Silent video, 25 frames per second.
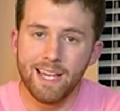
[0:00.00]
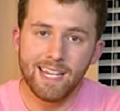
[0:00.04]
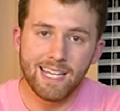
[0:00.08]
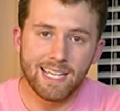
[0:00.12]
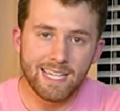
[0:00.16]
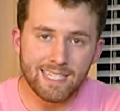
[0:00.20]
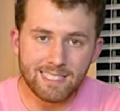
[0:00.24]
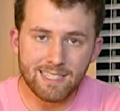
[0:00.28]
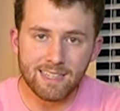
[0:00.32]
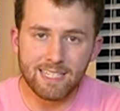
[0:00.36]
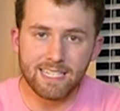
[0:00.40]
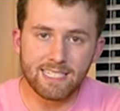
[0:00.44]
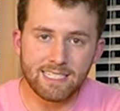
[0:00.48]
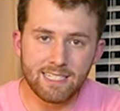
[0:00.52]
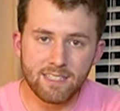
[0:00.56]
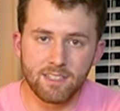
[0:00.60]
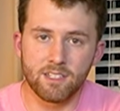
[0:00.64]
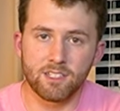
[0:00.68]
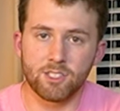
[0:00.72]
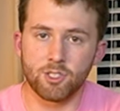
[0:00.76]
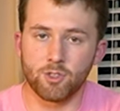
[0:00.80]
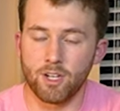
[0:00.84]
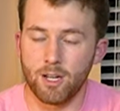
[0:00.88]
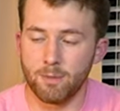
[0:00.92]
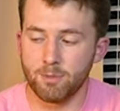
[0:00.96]
is linked in the
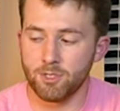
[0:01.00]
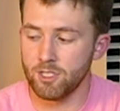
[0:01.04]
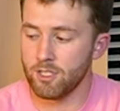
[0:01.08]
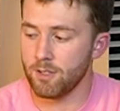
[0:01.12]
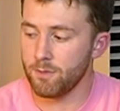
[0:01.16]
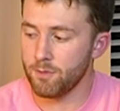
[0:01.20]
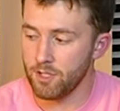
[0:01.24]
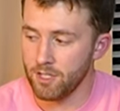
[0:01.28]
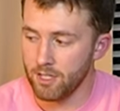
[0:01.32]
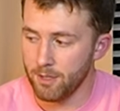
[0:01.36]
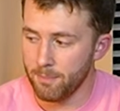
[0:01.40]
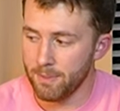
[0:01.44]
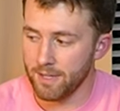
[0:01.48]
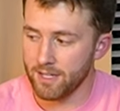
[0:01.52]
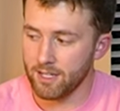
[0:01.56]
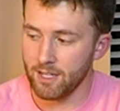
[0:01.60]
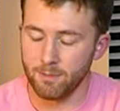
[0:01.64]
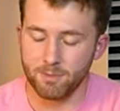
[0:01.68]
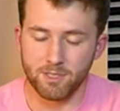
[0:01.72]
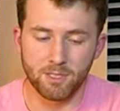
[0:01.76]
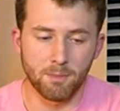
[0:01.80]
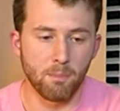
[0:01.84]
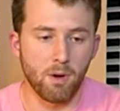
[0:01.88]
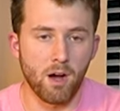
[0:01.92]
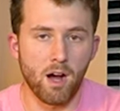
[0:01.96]
description if you need to pick
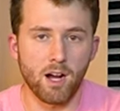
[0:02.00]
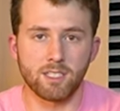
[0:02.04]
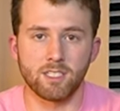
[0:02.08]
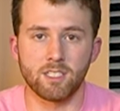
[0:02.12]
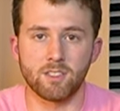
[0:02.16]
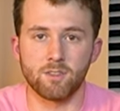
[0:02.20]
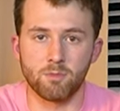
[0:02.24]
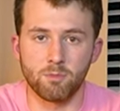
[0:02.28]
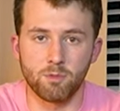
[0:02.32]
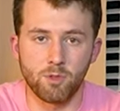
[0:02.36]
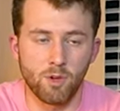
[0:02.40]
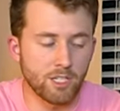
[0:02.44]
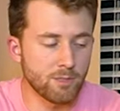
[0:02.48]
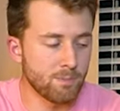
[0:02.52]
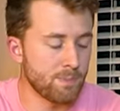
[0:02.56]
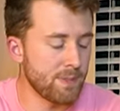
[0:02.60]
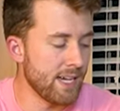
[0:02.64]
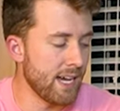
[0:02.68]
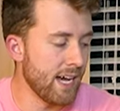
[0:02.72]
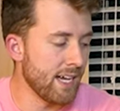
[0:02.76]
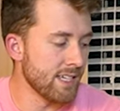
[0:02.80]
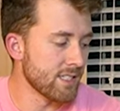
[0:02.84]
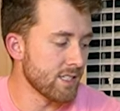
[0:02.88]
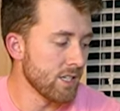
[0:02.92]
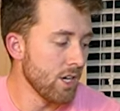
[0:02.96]
up some boxes from
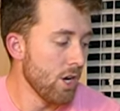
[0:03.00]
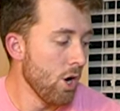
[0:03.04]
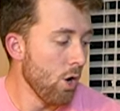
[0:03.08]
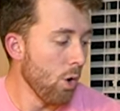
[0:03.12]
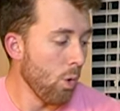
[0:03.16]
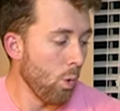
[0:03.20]
USPS